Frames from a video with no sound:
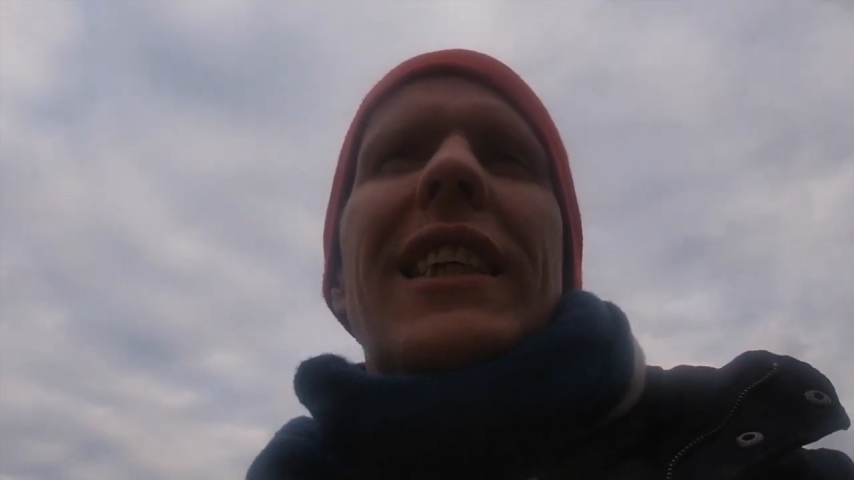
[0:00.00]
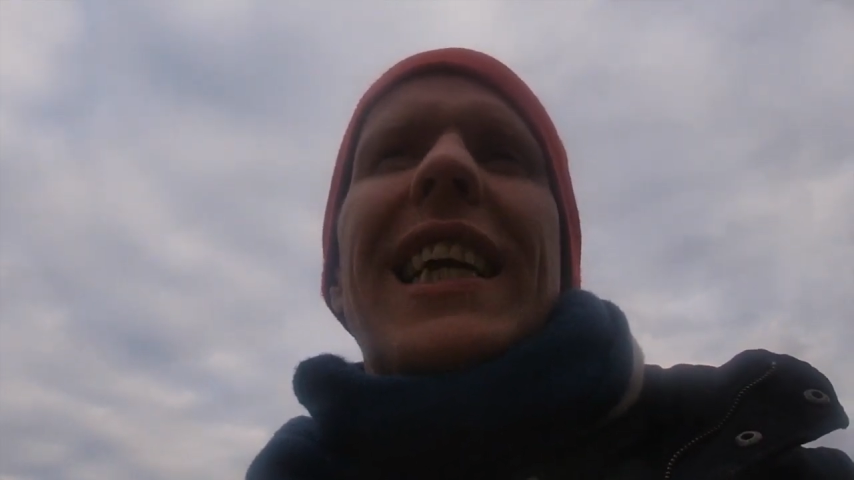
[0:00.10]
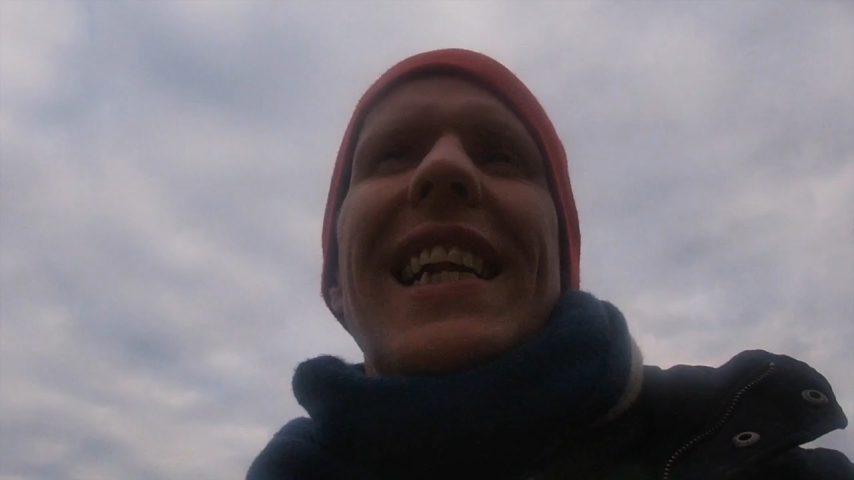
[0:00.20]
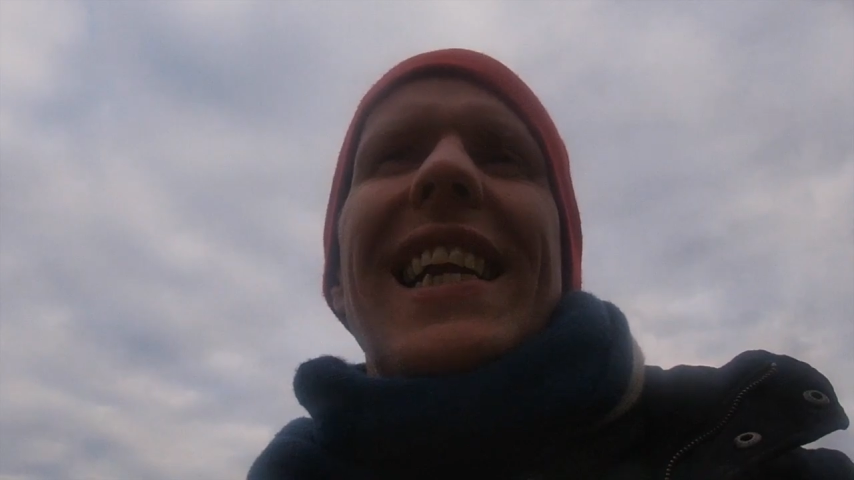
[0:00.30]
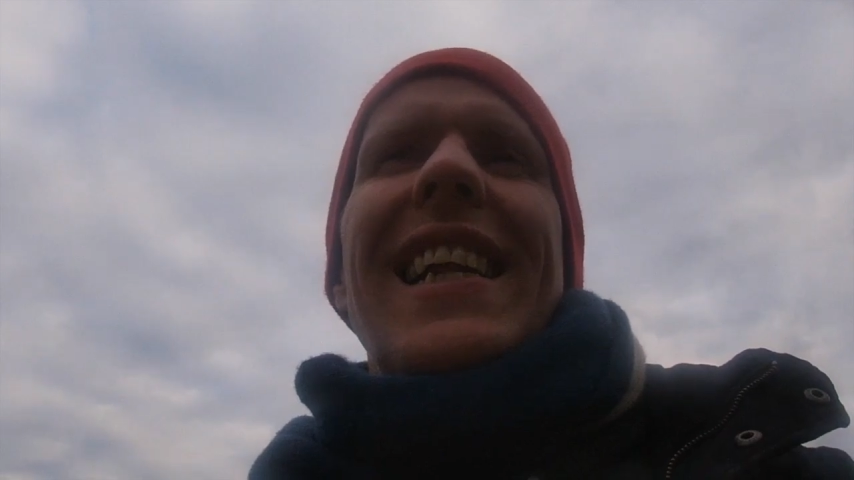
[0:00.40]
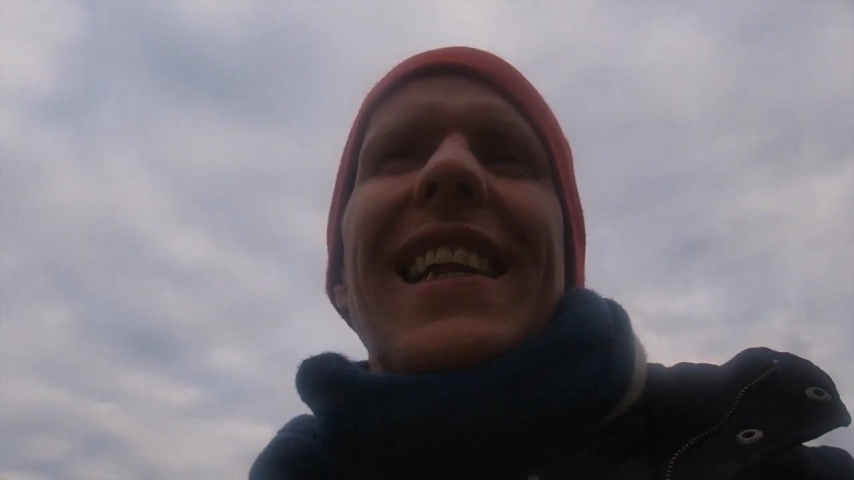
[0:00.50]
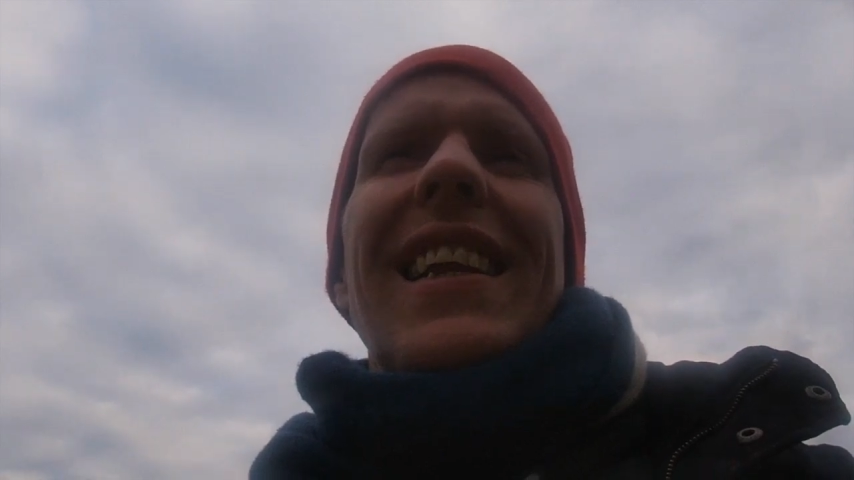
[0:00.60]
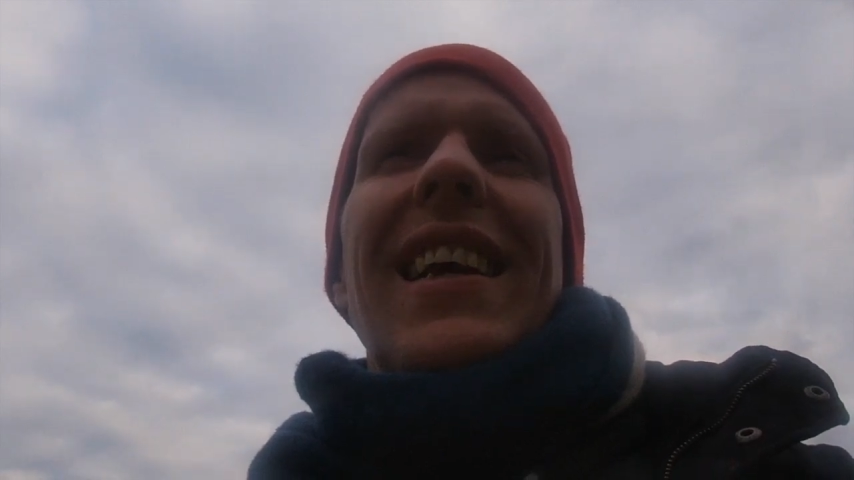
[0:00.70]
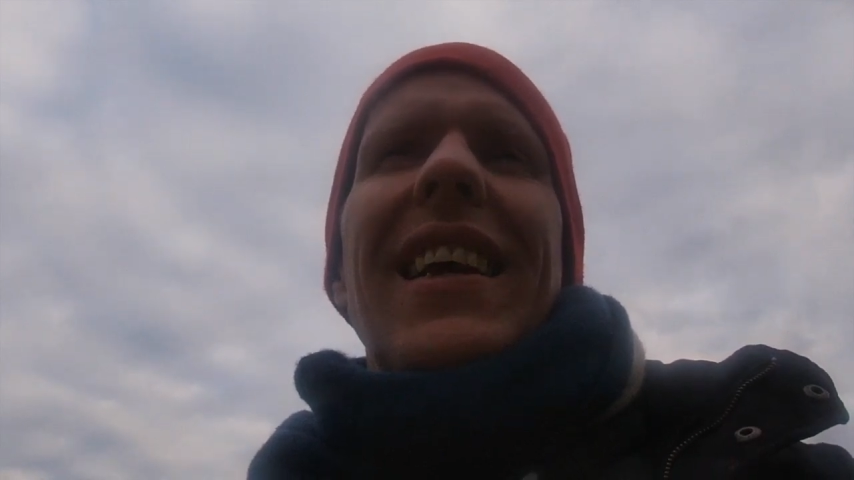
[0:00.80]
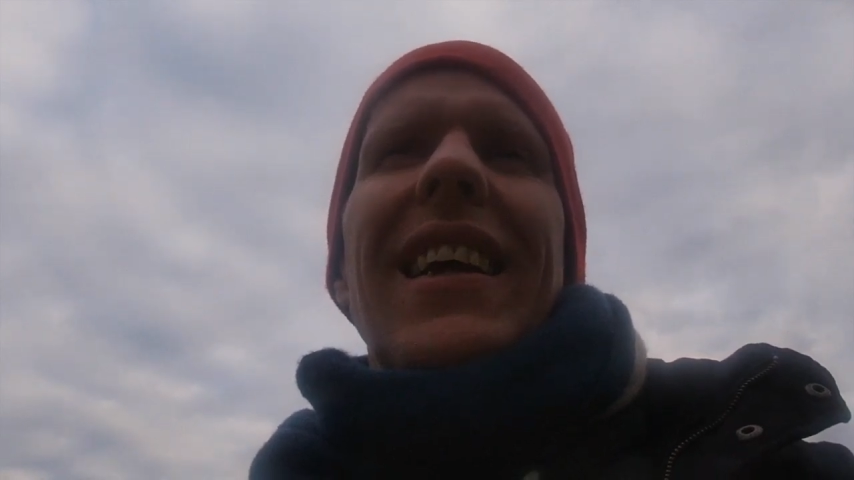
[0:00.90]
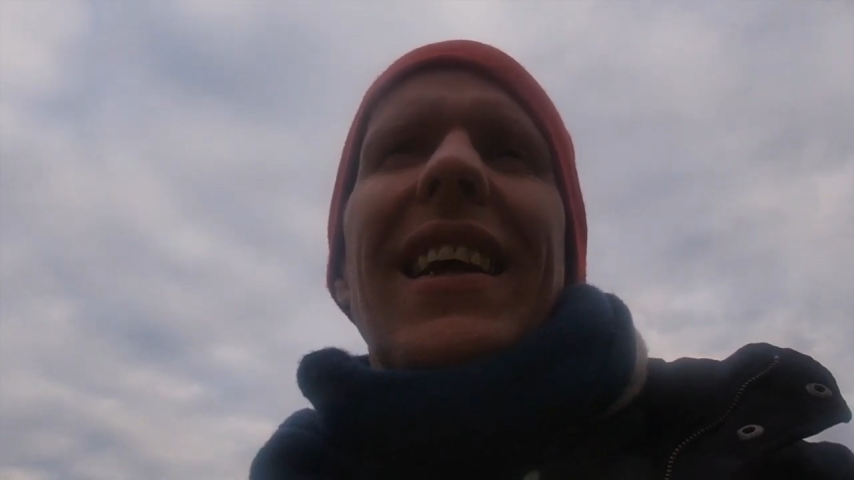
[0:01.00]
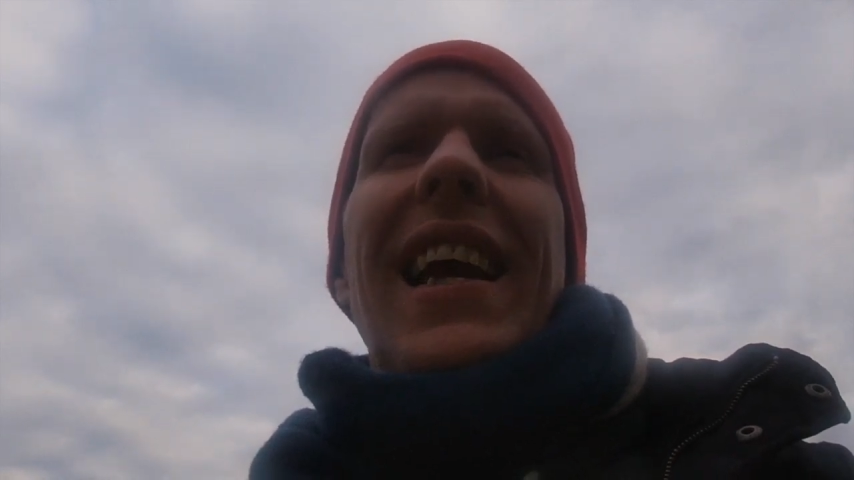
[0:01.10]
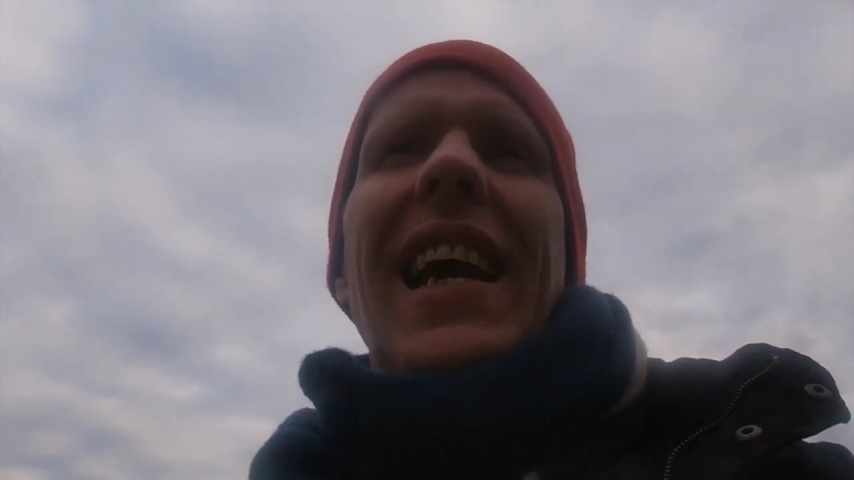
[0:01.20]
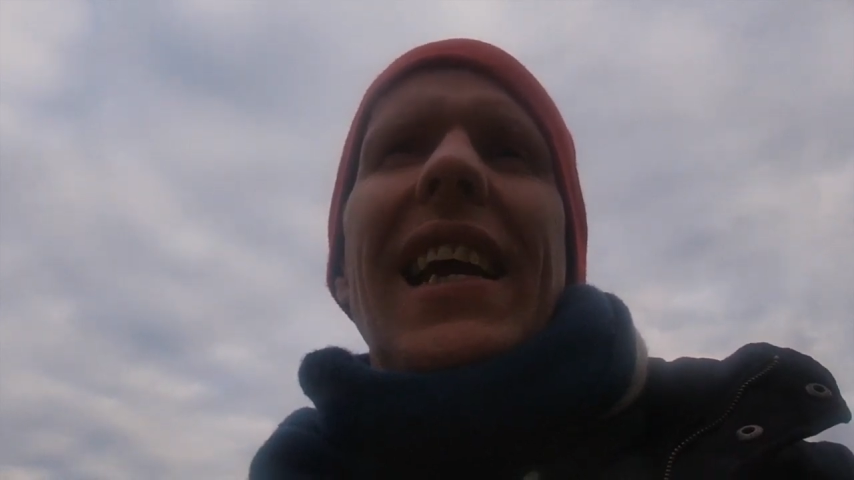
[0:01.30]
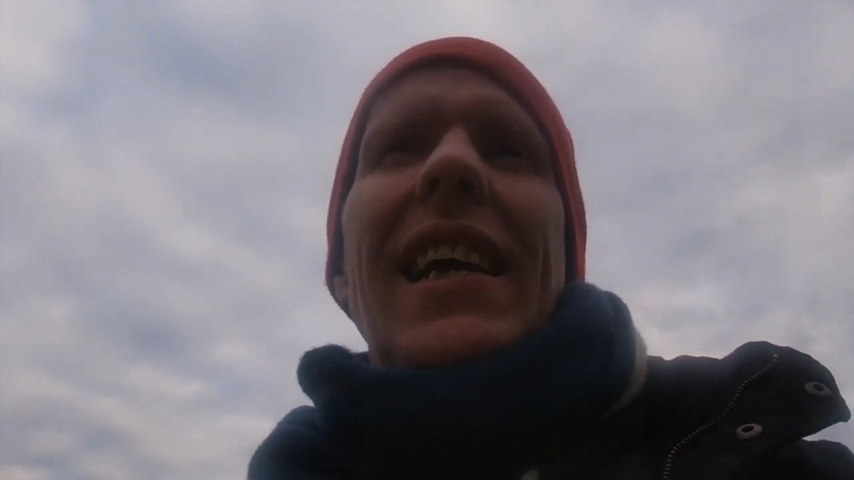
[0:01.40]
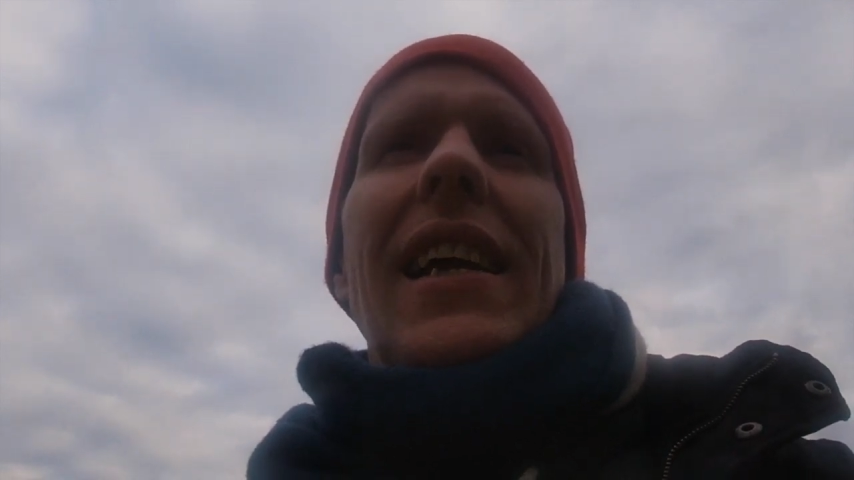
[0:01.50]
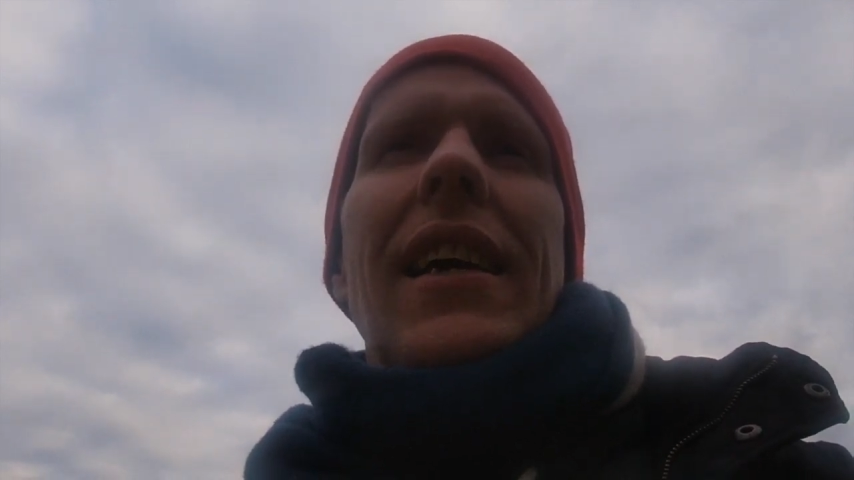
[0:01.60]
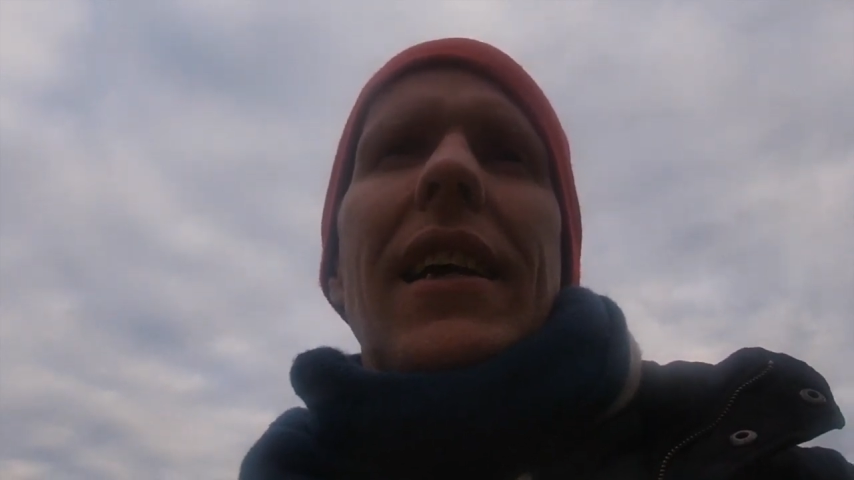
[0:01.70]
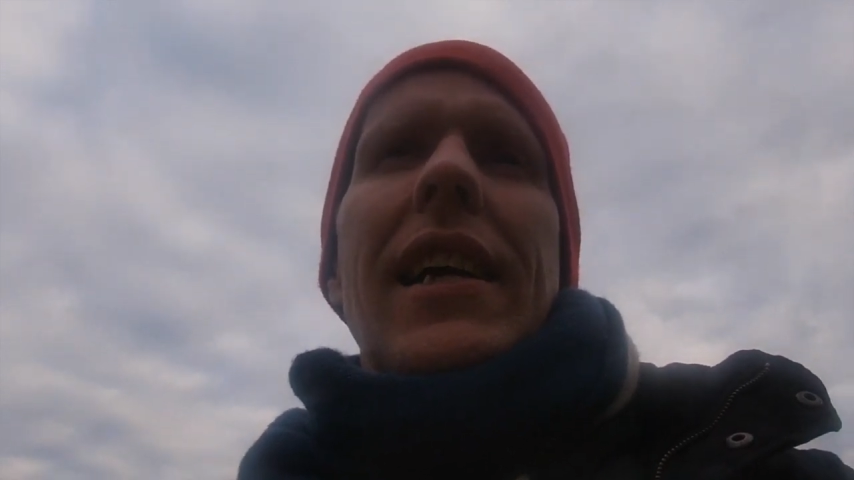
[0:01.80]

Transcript: getting a